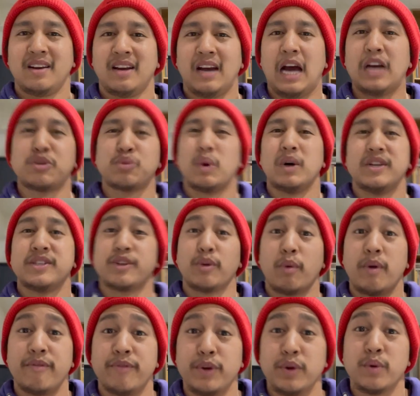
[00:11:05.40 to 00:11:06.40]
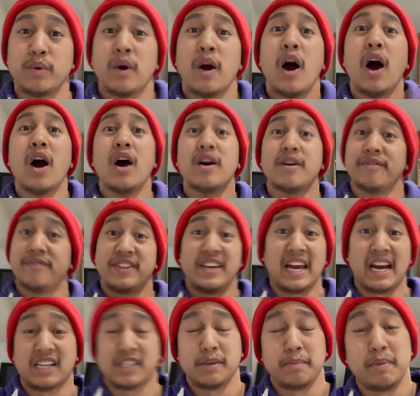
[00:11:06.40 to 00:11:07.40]
as well as a review of the
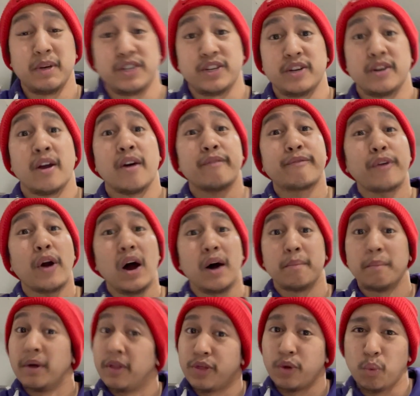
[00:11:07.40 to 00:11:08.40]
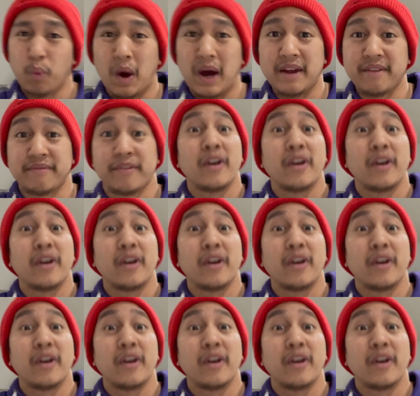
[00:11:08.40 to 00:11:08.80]
exhibition from the wife